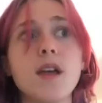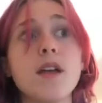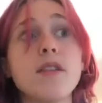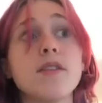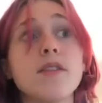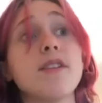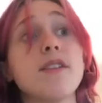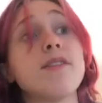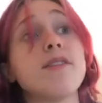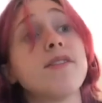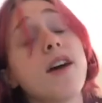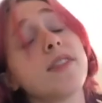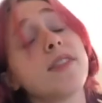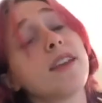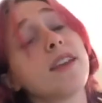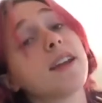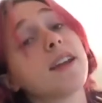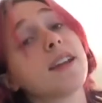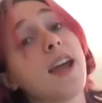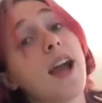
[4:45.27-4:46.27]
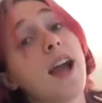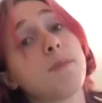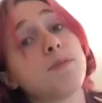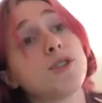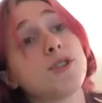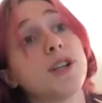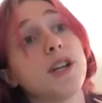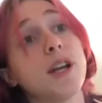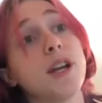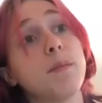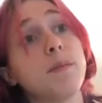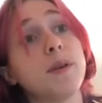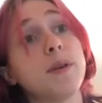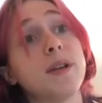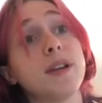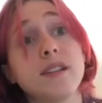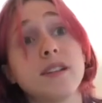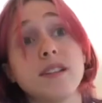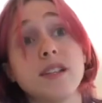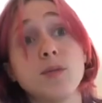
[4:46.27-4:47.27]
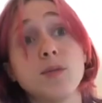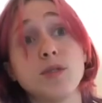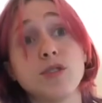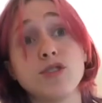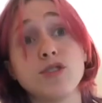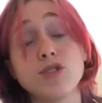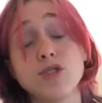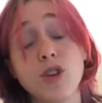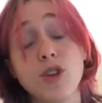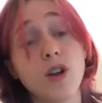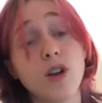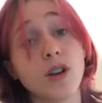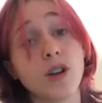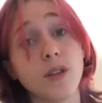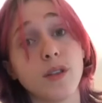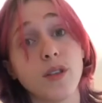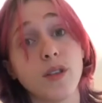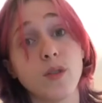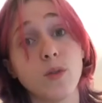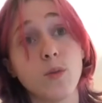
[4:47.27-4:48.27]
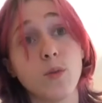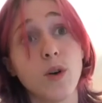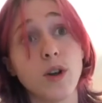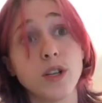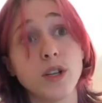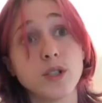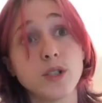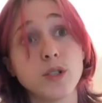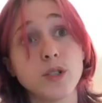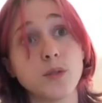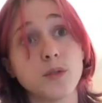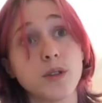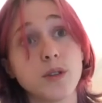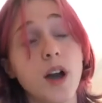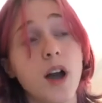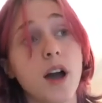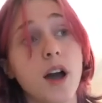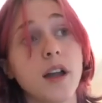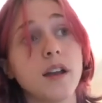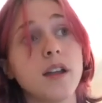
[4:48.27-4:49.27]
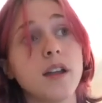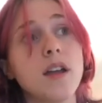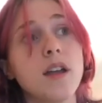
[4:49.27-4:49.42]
They thought they had captured it because he was stronger than the one true God,